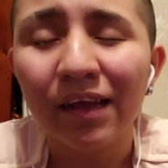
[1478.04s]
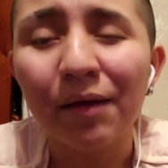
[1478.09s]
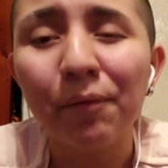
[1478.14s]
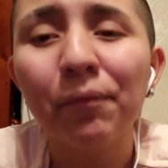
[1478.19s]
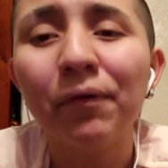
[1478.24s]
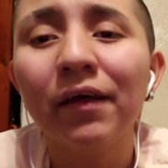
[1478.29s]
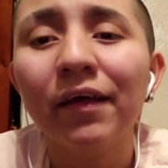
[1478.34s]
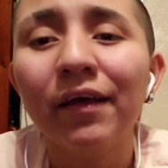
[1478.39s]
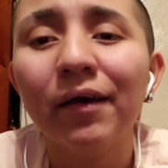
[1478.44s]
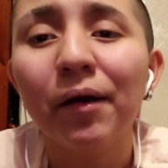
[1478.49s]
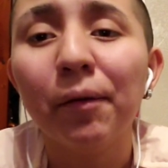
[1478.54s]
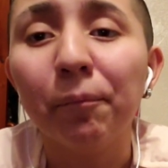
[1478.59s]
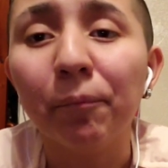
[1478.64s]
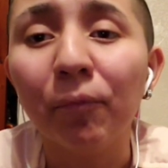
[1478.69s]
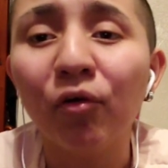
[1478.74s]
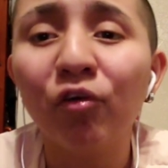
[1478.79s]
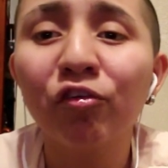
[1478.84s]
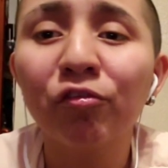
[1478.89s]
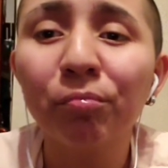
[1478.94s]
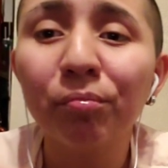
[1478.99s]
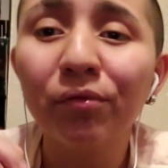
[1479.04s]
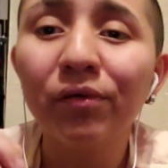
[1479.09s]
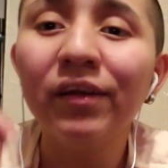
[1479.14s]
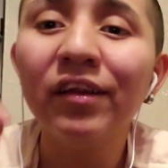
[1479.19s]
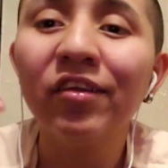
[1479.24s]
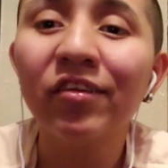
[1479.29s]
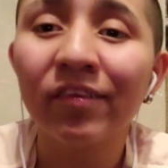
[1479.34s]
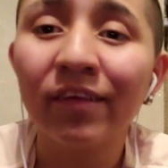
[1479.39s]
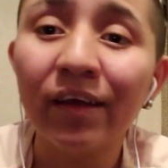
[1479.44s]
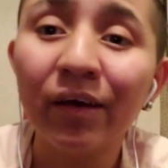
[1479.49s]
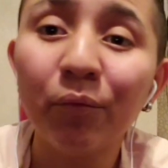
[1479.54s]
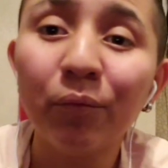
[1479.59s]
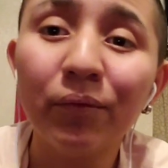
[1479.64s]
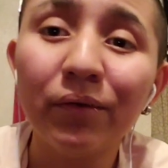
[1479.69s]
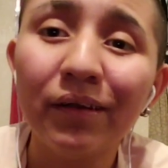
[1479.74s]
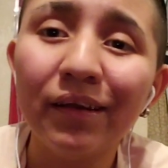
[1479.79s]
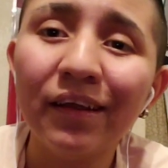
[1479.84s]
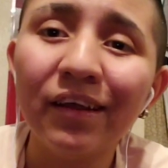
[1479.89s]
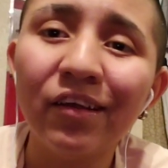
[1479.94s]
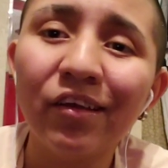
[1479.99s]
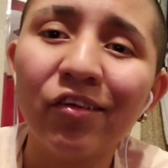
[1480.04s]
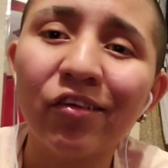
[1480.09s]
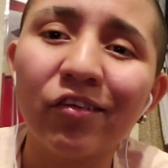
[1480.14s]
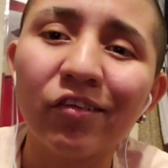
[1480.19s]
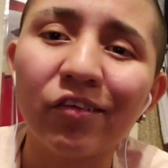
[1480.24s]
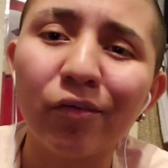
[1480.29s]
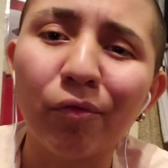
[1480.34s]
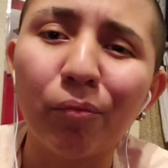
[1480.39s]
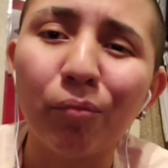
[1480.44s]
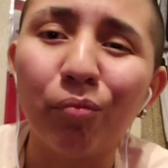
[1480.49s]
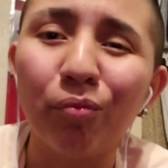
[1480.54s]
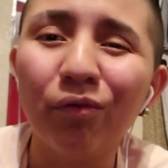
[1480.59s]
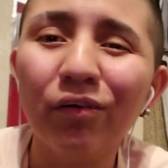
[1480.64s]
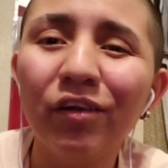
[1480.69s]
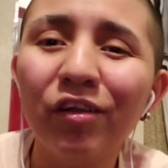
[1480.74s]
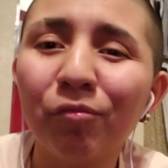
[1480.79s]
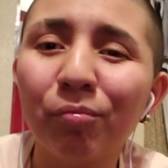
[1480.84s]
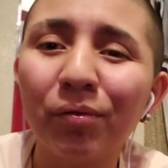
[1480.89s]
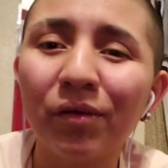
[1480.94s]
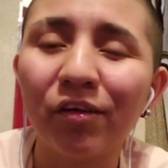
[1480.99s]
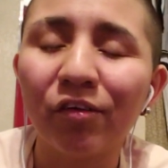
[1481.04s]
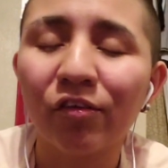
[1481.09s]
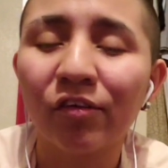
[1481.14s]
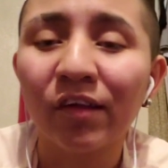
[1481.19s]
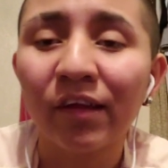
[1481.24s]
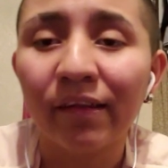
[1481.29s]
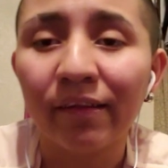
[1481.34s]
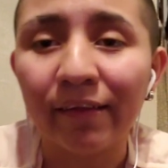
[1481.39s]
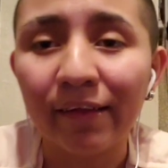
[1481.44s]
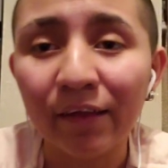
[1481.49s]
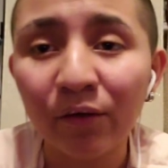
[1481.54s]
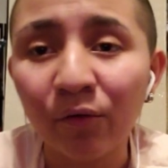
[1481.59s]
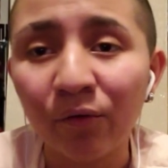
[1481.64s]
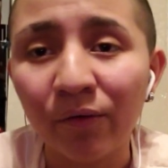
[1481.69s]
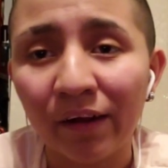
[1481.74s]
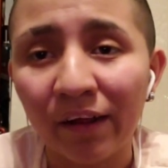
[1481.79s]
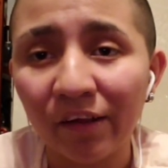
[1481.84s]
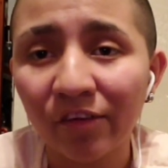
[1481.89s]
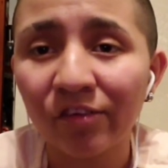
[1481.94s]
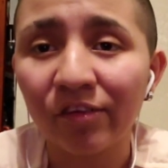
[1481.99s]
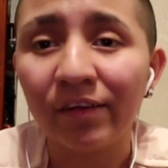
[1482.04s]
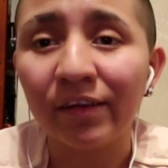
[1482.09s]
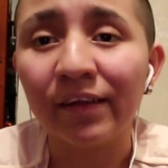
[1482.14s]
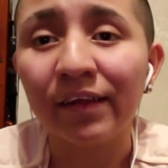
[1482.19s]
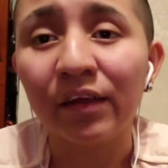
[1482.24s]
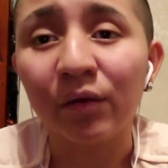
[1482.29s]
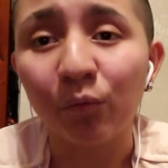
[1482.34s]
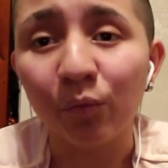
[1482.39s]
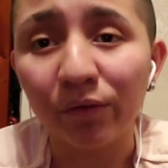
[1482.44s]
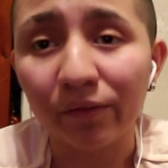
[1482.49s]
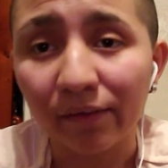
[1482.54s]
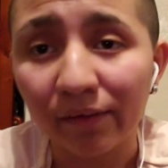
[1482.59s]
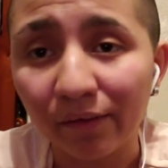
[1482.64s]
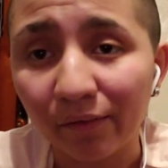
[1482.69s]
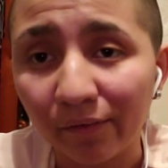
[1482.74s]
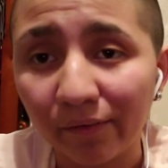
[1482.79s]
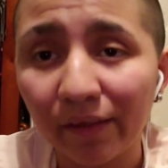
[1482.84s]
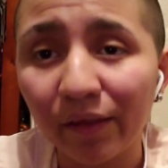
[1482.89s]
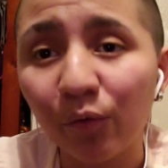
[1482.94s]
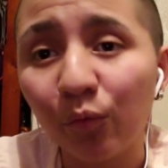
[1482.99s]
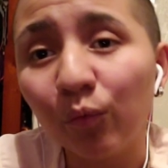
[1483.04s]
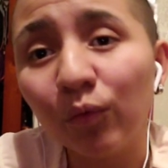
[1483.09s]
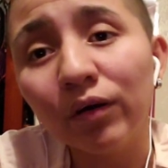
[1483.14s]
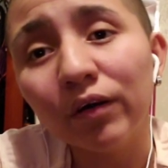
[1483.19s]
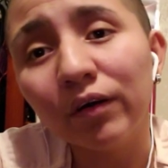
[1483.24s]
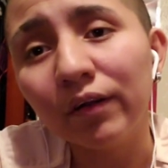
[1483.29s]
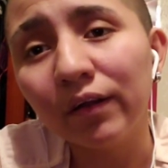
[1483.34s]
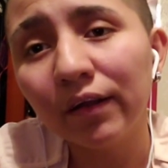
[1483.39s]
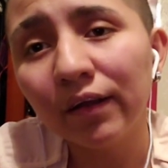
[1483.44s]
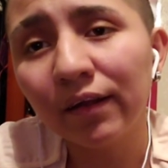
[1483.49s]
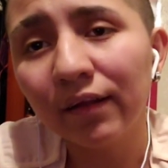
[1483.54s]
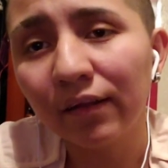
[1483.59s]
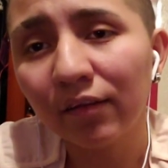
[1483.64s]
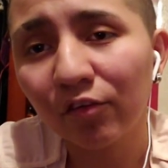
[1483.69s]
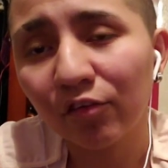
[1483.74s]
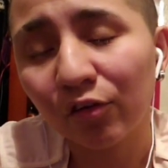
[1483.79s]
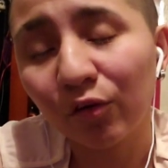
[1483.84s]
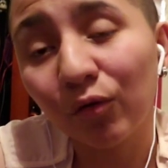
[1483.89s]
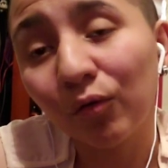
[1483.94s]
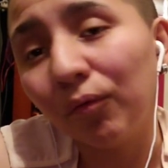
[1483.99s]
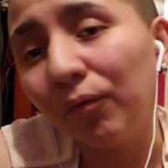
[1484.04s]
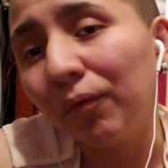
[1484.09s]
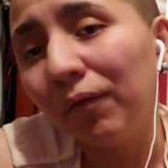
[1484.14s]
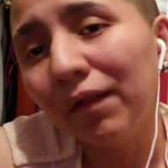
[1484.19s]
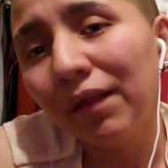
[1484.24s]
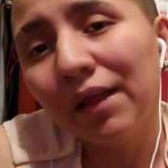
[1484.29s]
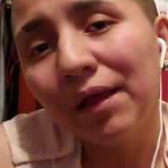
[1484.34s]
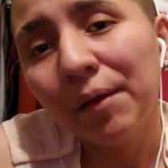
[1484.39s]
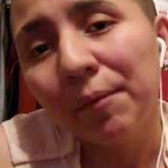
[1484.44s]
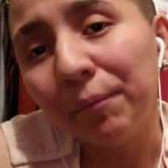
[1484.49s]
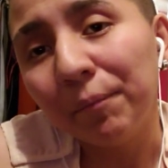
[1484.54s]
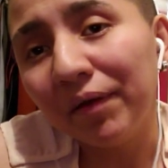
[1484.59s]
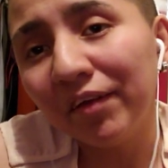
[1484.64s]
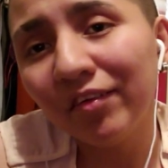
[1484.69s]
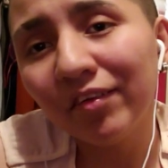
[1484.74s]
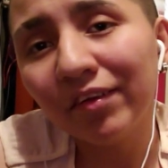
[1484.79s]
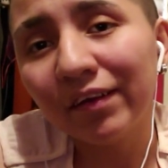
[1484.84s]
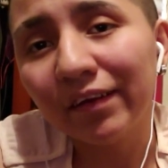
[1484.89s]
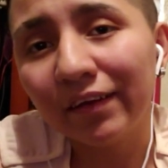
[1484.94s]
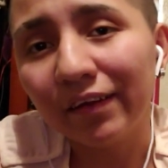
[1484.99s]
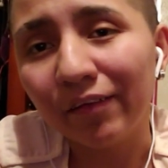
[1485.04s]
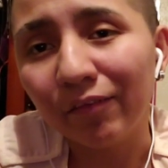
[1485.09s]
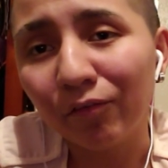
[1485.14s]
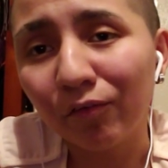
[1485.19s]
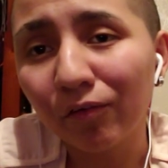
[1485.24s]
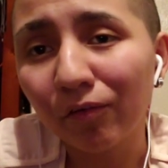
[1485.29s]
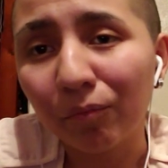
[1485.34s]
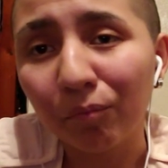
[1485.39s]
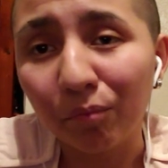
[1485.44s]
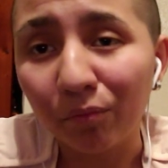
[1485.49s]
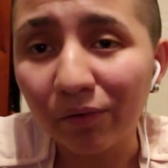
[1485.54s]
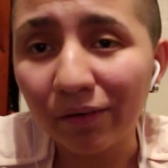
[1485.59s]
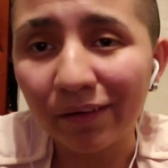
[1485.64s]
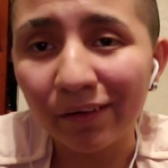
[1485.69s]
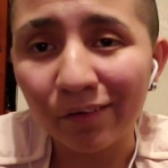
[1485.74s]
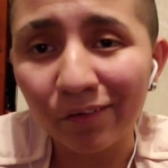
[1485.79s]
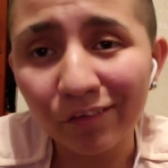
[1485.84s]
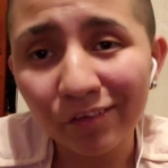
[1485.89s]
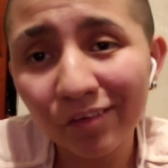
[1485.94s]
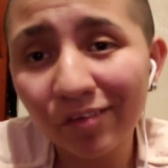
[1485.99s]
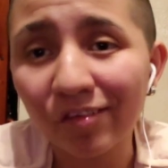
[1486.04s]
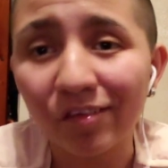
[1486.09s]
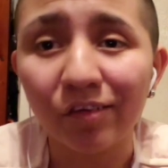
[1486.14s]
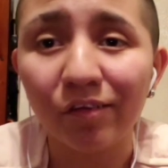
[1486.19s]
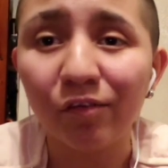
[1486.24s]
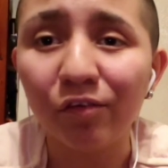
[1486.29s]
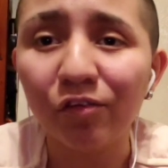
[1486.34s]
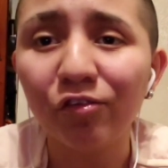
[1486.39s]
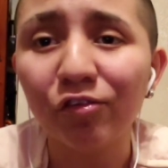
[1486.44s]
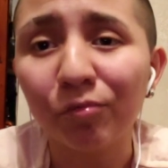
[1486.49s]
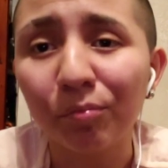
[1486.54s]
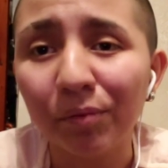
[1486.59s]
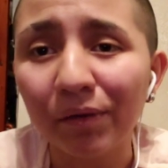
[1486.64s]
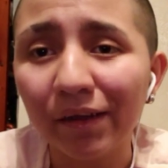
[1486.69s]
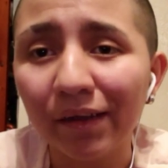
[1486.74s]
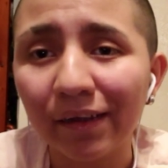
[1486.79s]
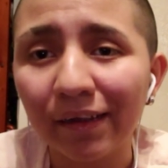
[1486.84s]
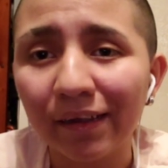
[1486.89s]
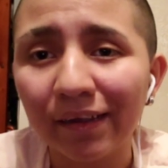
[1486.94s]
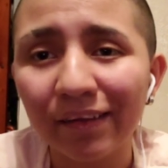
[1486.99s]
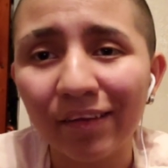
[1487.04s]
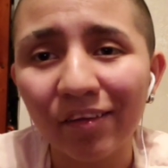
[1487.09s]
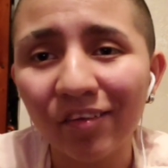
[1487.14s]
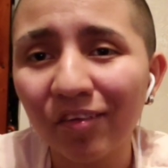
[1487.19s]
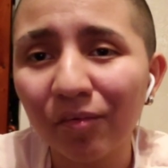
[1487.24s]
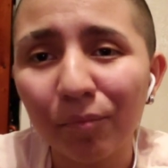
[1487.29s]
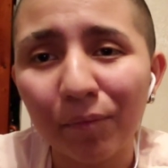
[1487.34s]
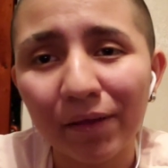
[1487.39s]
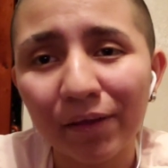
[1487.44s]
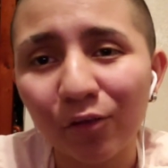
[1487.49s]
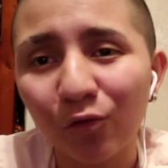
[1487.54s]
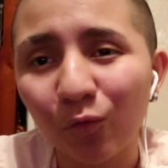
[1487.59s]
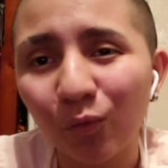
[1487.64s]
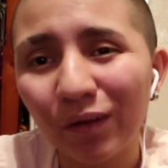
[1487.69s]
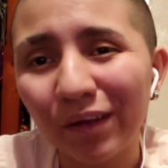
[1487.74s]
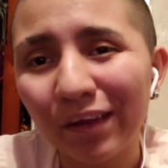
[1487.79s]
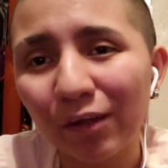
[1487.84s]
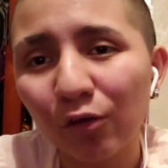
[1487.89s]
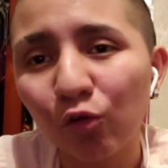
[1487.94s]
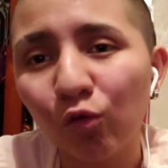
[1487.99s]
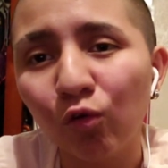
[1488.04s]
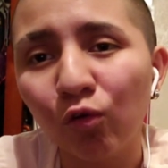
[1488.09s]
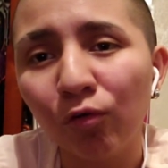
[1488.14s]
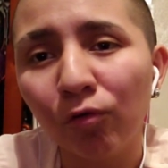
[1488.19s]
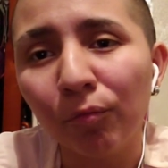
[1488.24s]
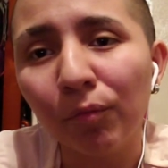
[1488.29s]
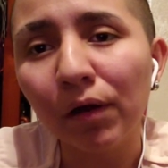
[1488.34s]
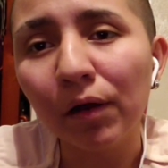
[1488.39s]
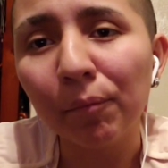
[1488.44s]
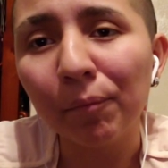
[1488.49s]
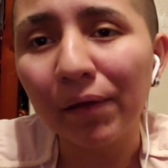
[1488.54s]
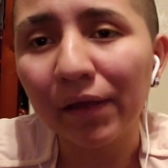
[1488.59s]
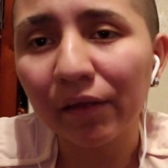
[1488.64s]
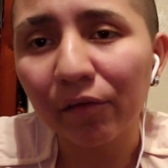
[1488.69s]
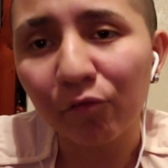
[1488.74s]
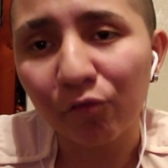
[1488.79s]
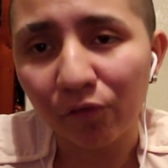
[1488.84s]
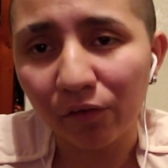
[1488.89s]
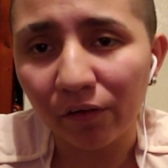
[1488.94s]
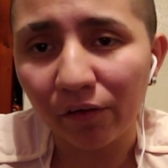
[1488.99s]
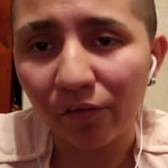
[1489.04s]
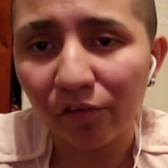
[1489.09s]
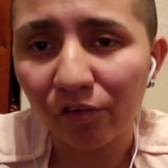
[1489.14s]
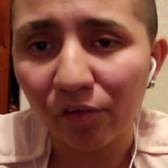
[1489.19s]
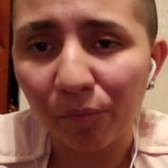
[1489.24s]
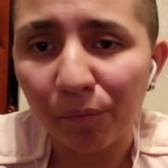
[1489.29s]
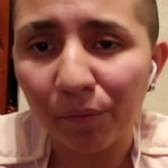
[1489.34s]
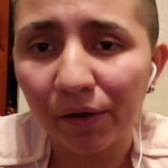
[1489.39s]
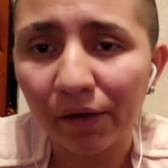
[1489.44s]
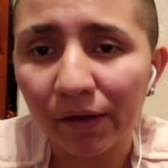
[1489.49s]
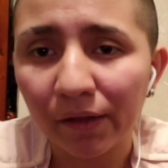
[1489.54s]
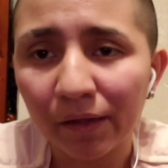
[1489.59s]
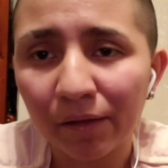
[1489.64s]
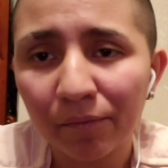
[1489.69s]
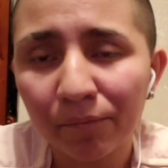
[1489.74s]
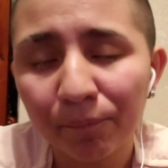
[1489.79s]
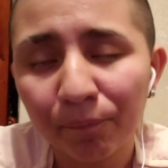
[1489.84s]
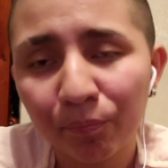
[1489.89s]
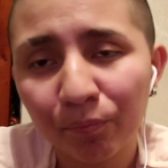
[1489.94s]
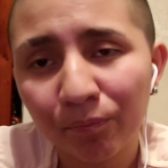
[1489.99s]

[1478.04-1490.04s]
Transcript: And most bullies nowadays, they're bullies because they don't actually get what the hell they want. So basically, if you're a bully, you're just a douchebag. It doesn't make you any cool by making fun of somebody.